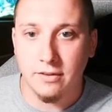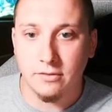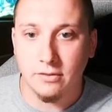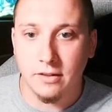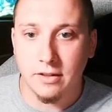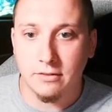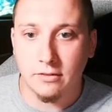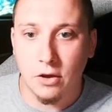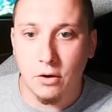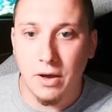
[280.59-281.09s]
So
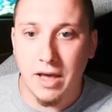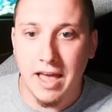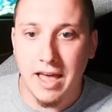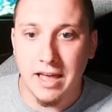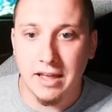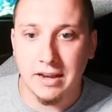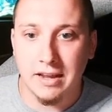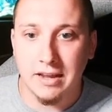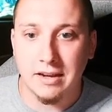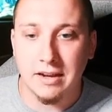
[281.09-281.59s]
let's go
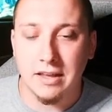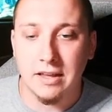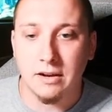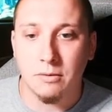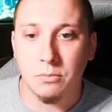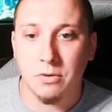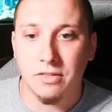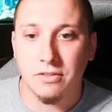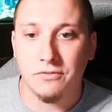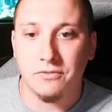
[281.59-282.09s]
ahead and hit
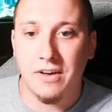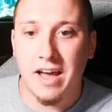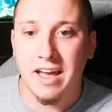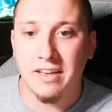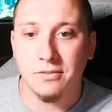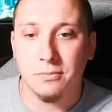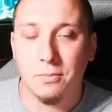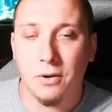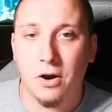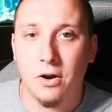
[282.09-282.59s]
him with a
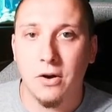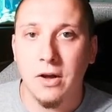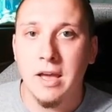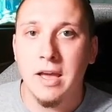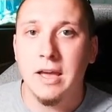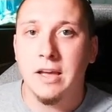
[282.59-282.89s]
fastball.